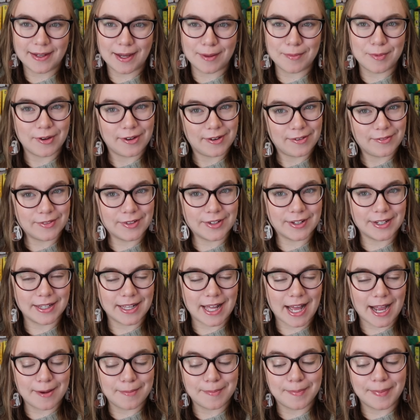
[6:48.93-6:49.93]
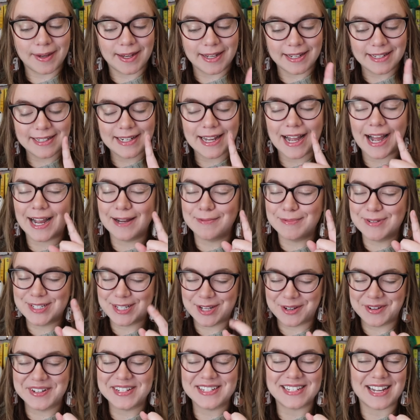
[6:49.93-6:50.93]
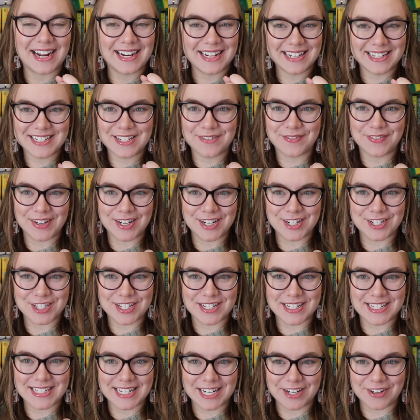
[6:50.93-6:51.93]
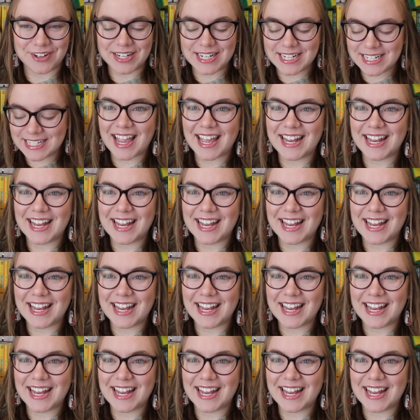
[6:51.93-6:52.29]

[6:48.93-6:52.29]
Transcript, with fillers: I'm not even gonna lie, but I'm so excited to finish this series.